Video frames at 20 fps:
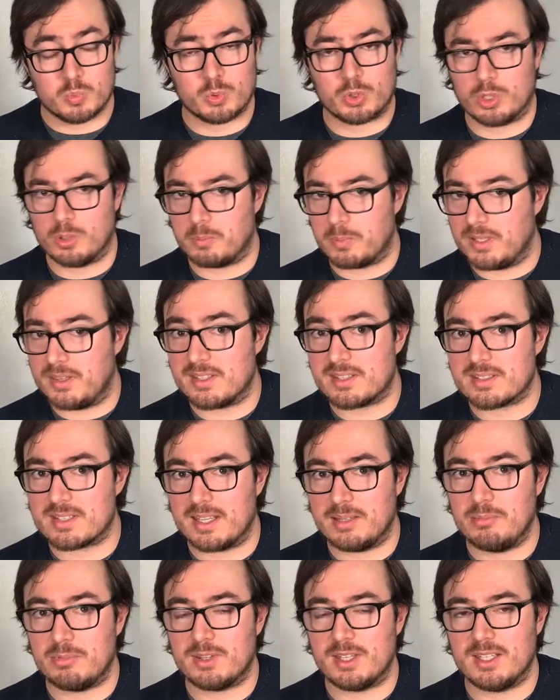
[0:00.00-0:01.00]
Could be the
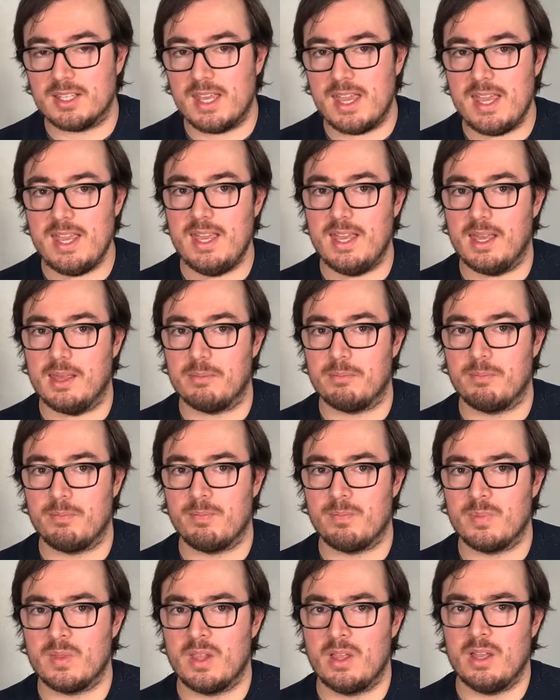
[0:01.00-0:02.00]
same thing here.
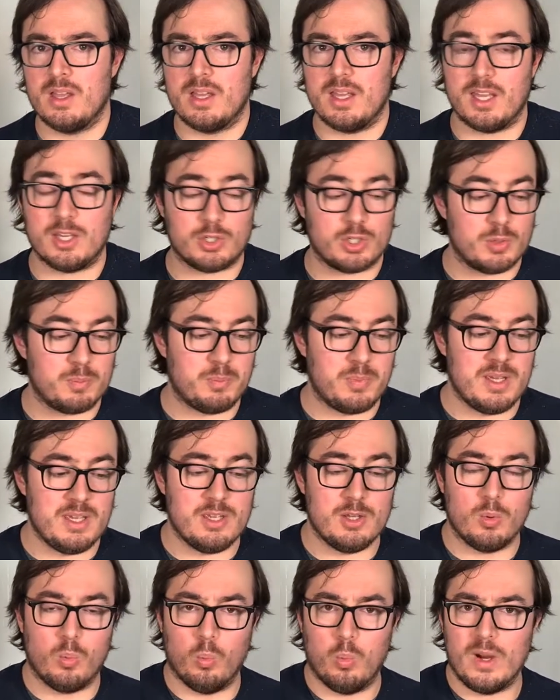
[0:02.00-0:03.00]
It could
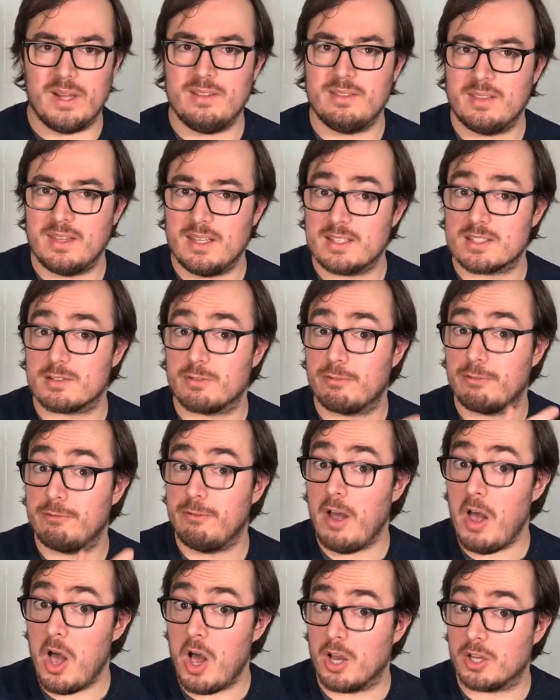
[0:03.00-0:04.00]
be win this
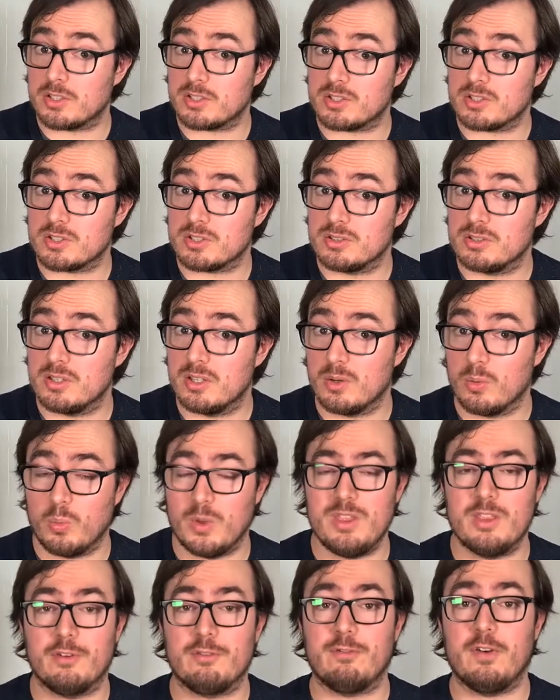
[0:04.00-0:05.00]
first, win
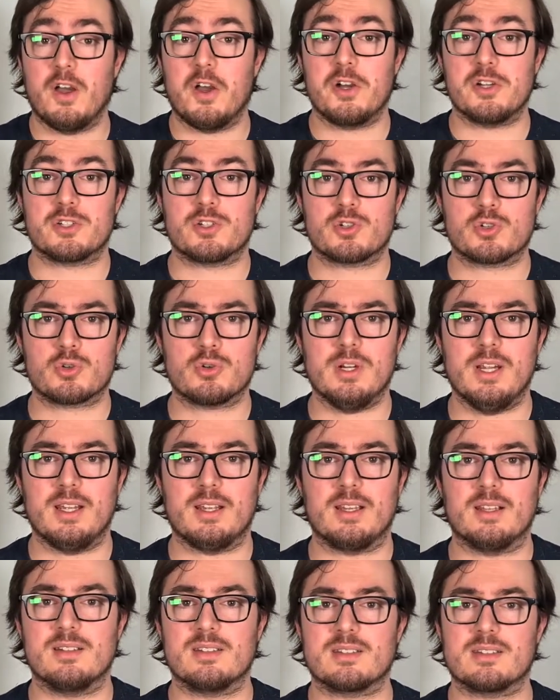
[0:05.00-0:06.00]
the first trick,
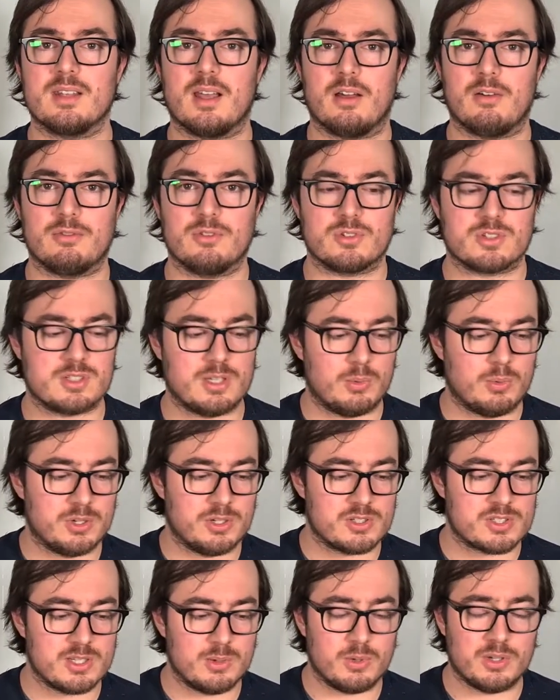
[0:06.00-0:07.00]
and so on
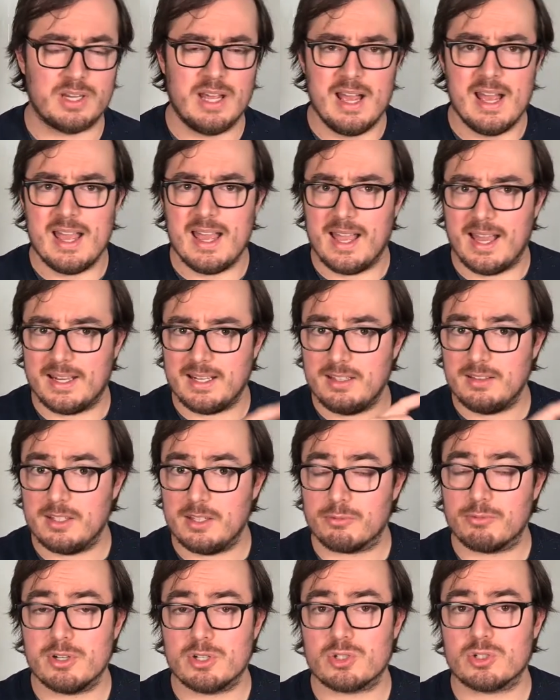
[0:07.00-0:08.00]
and so on. And in the
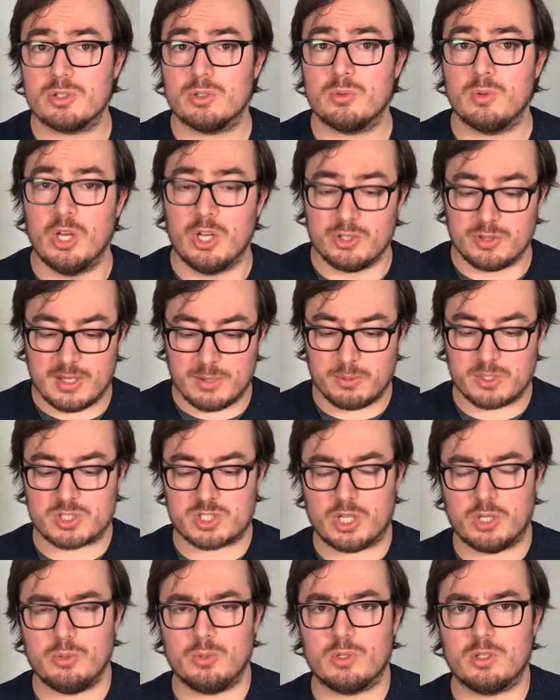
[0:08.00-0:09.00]
original, there were
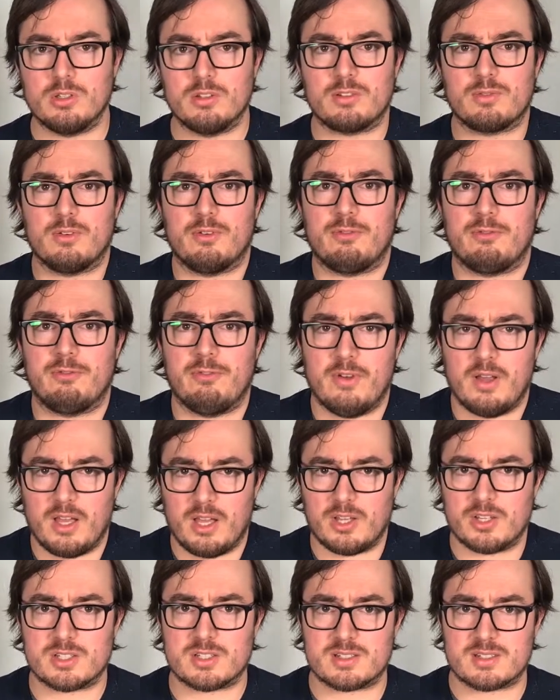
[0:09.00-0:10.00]
tokens for
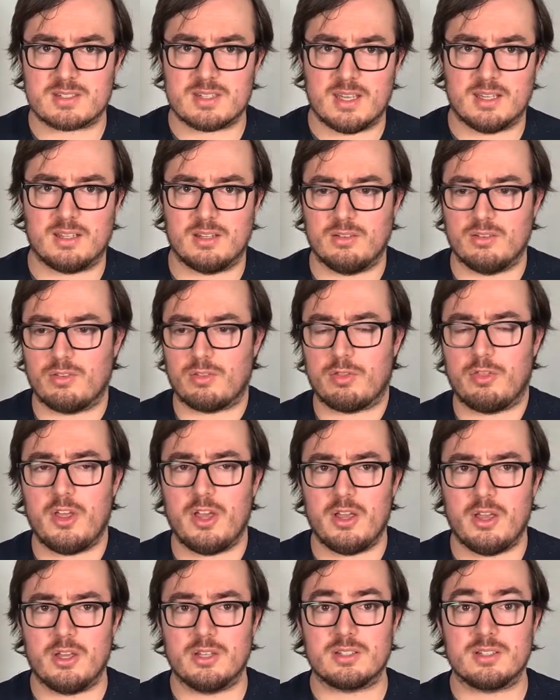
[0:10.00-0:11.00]
first, second,
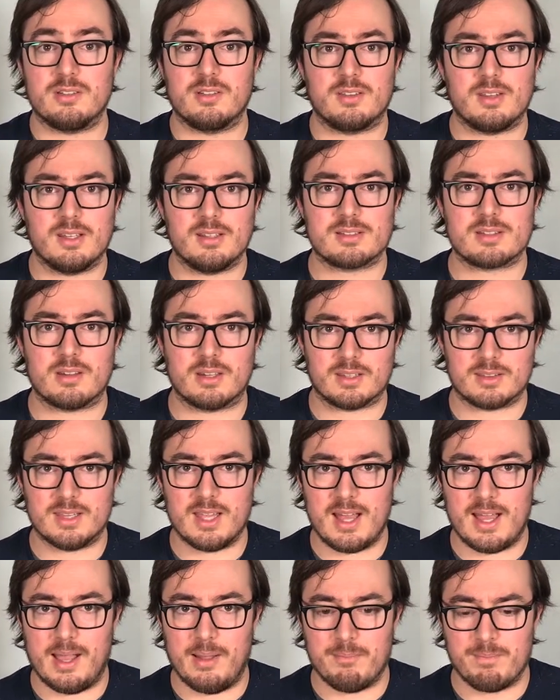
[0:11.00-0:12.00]
third, and things like
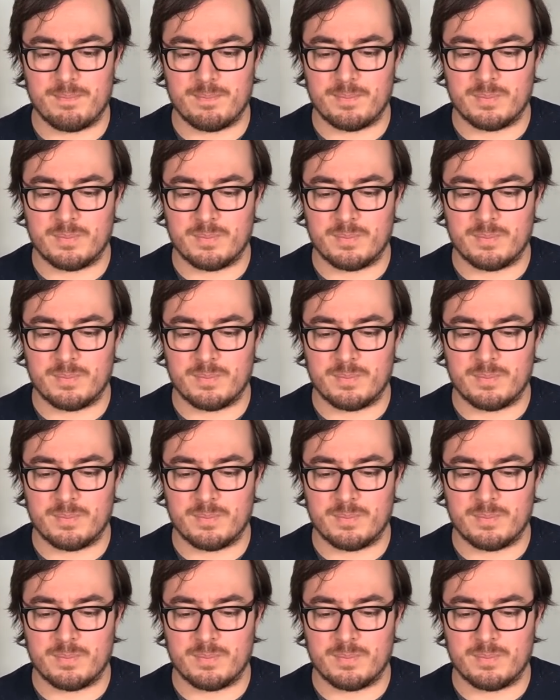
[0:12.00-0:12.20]
that.